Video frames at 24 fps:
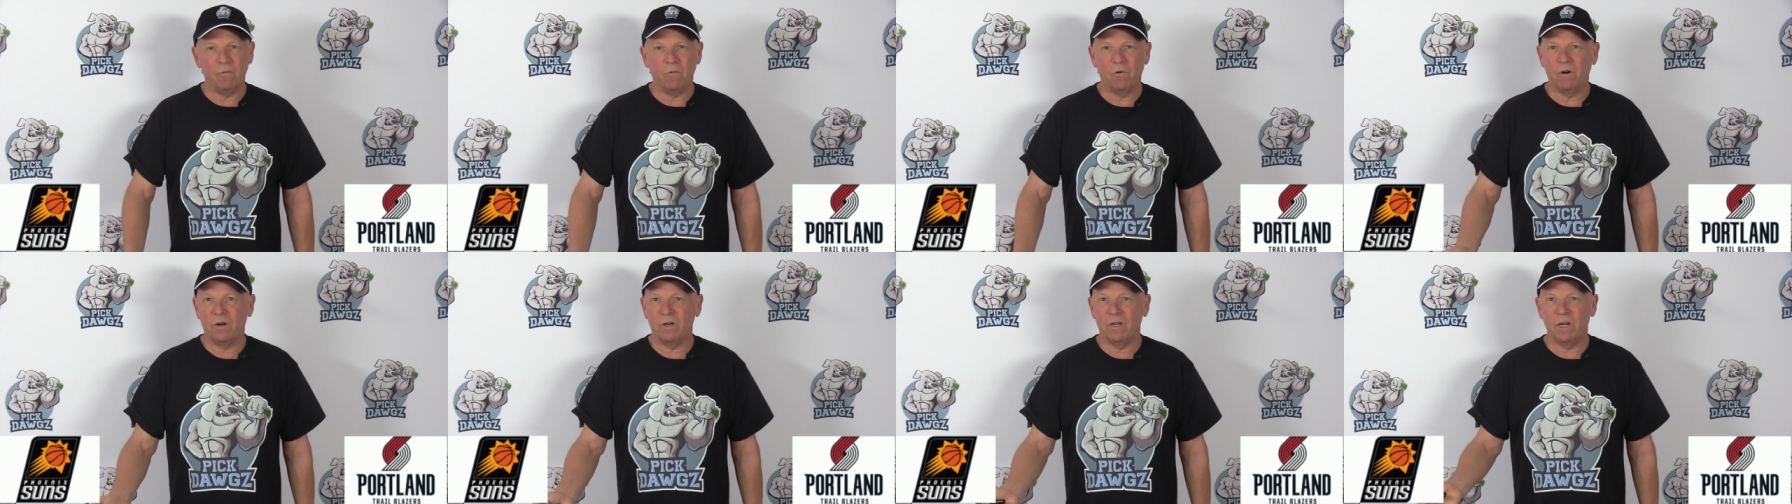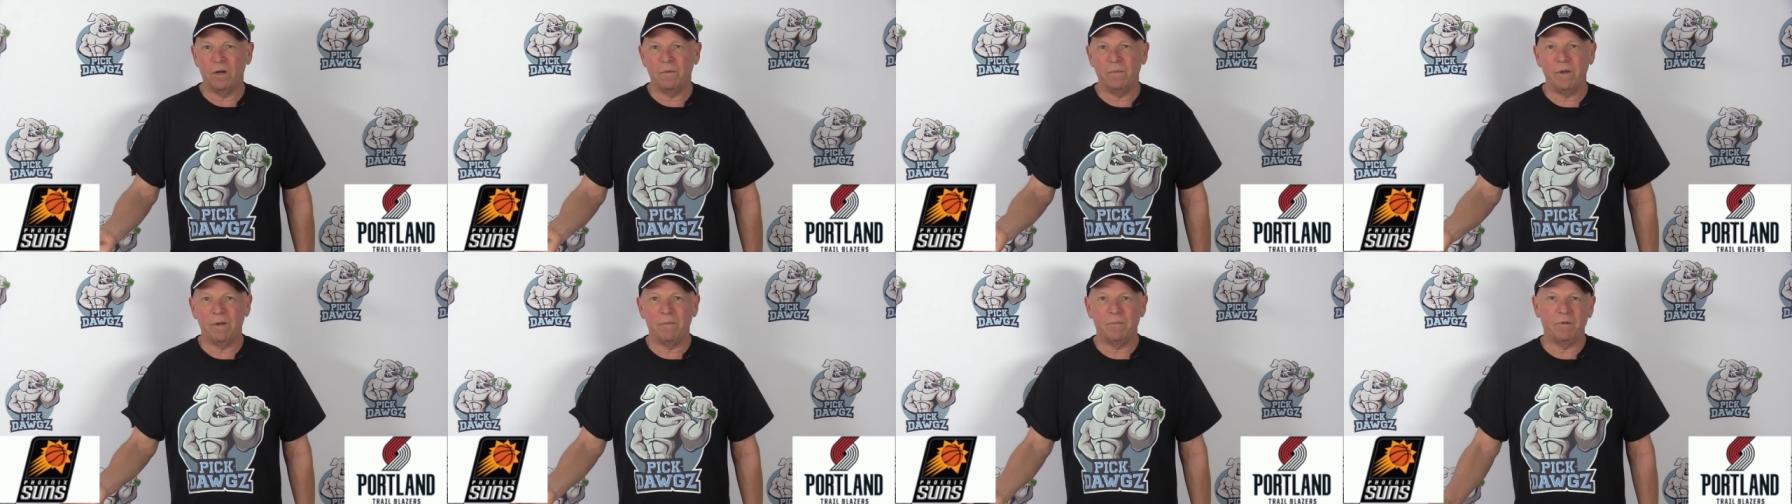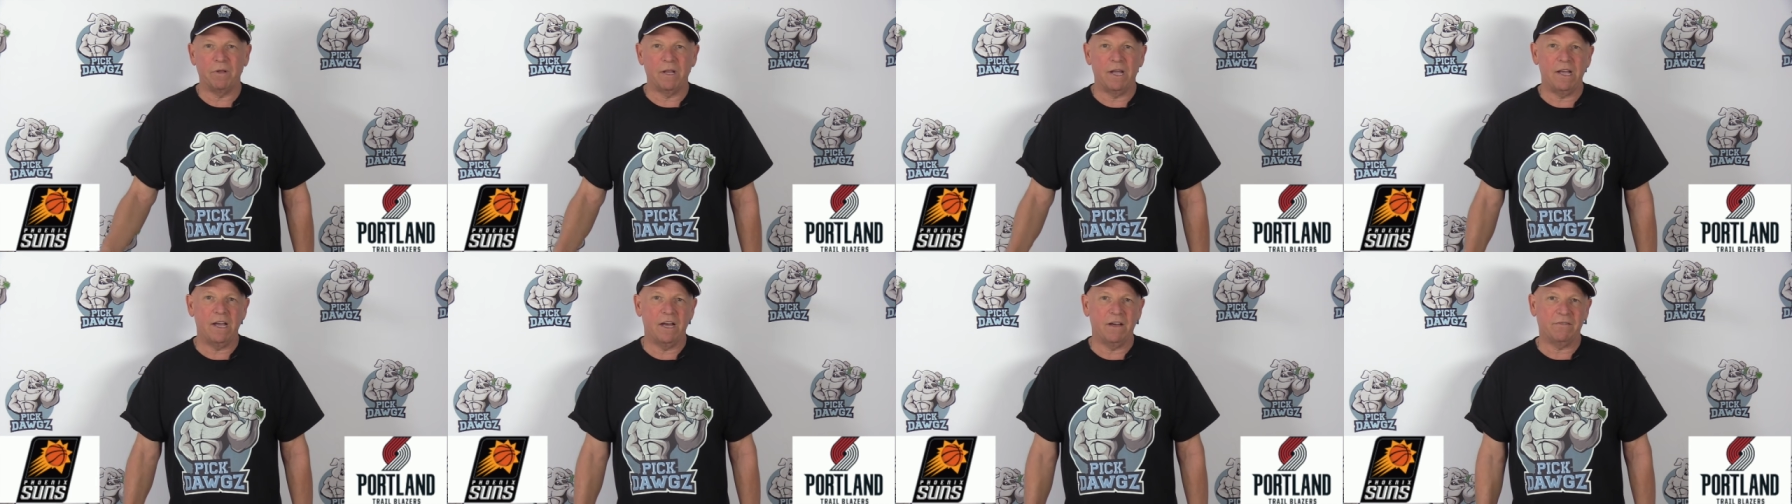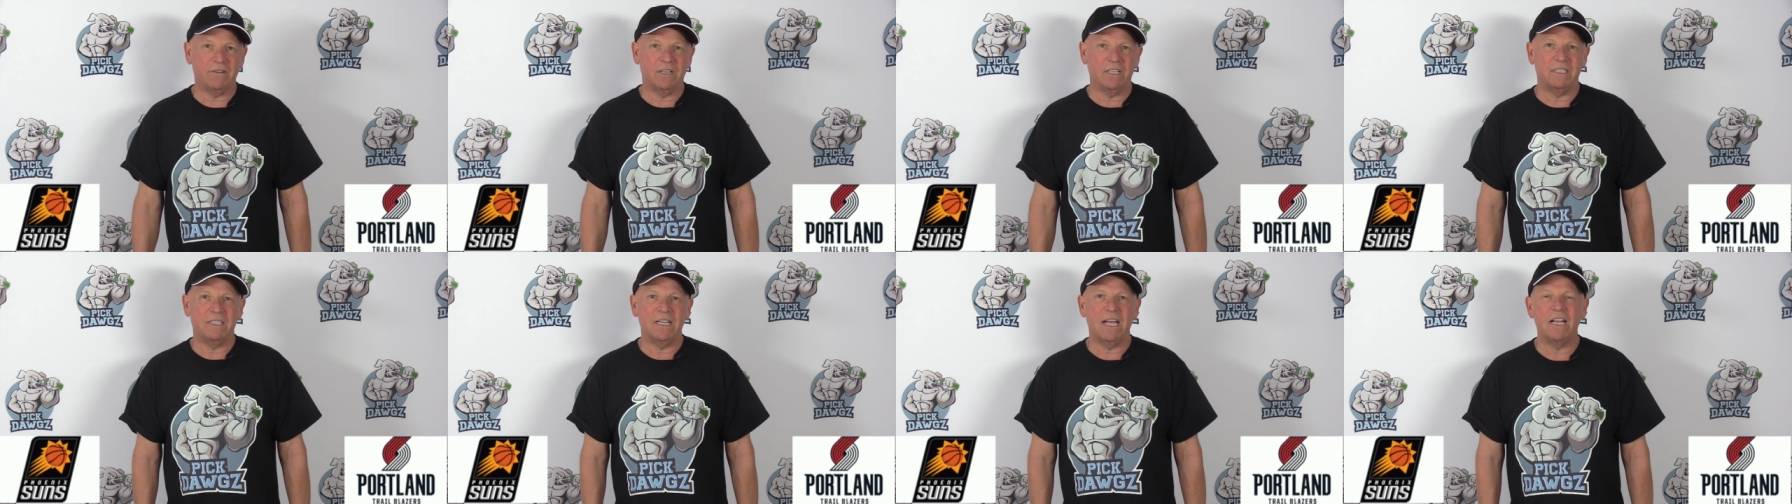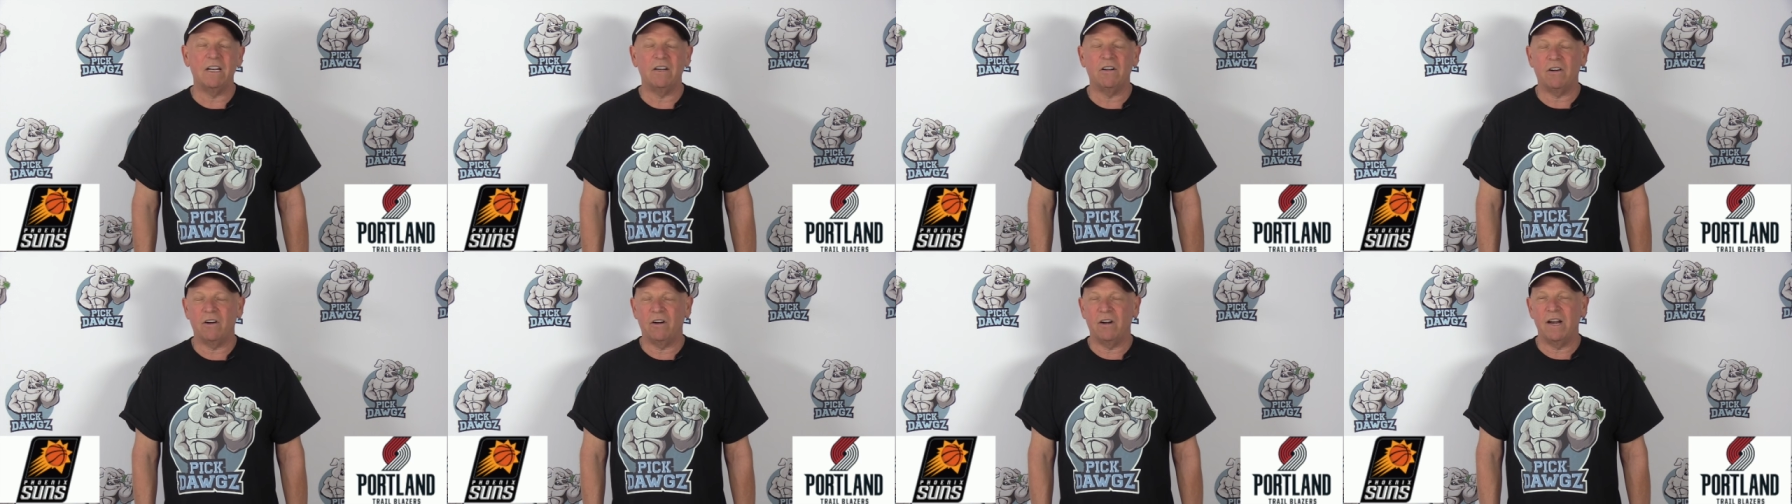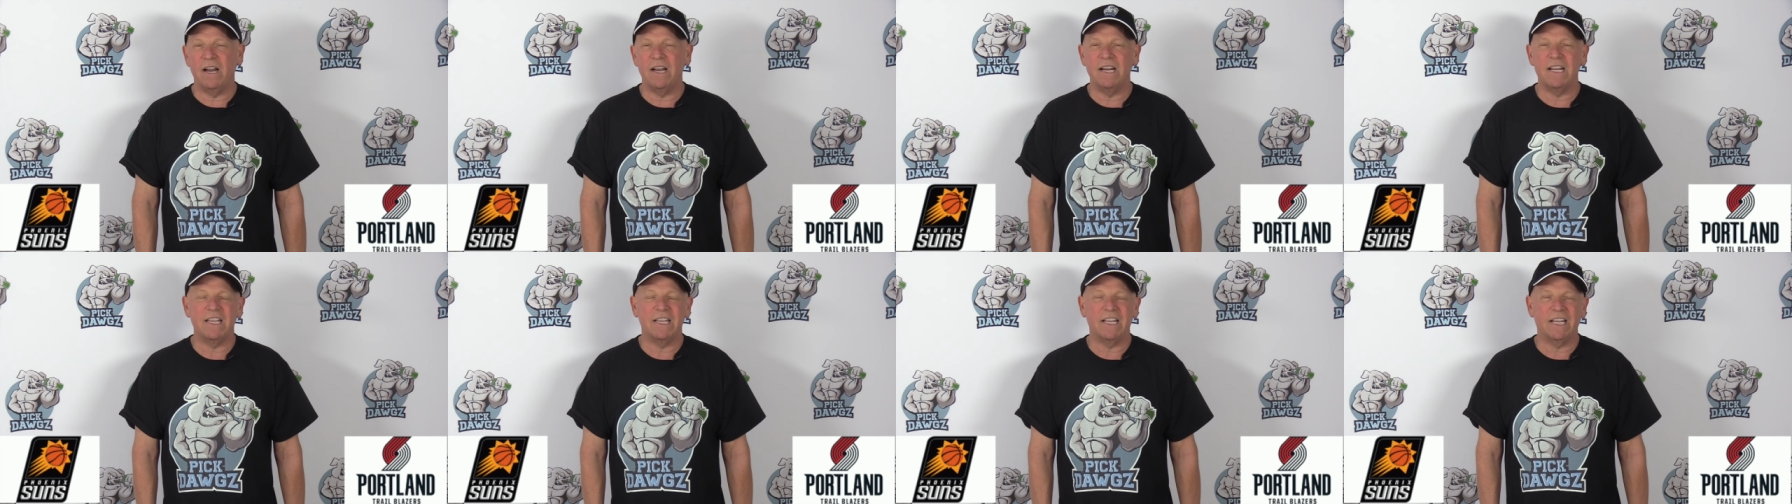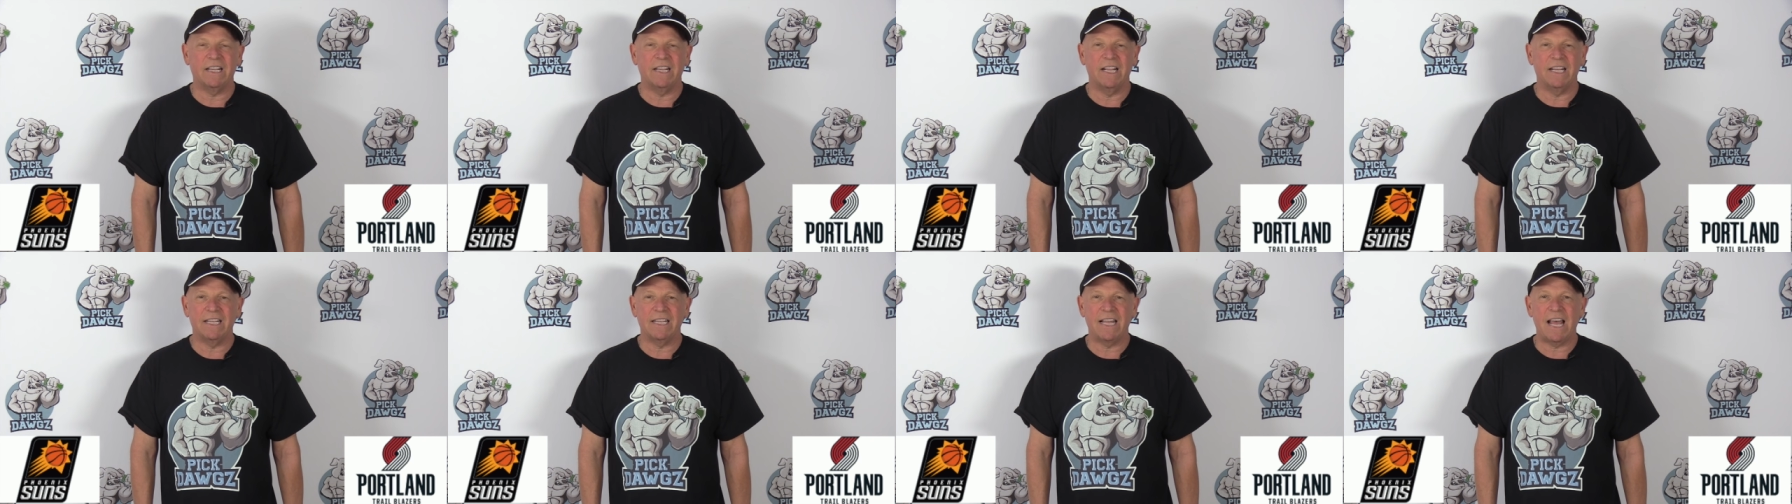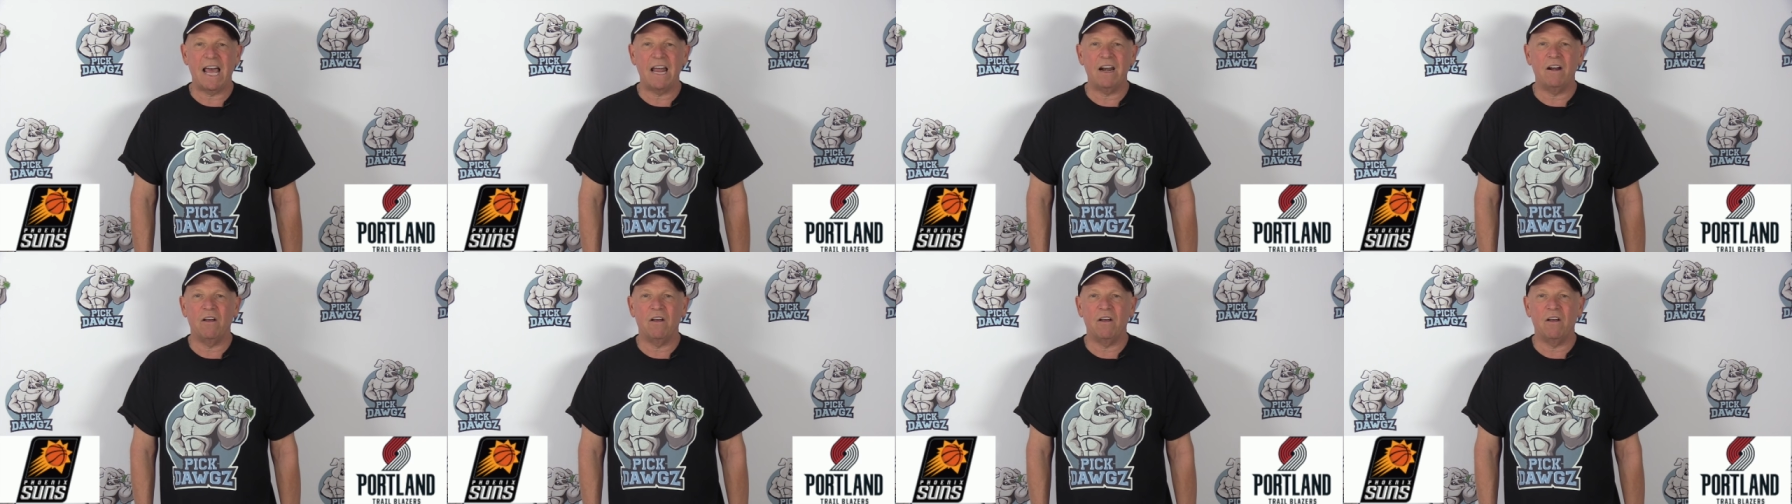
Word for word: weren't going to be a playoff contender or anything like that.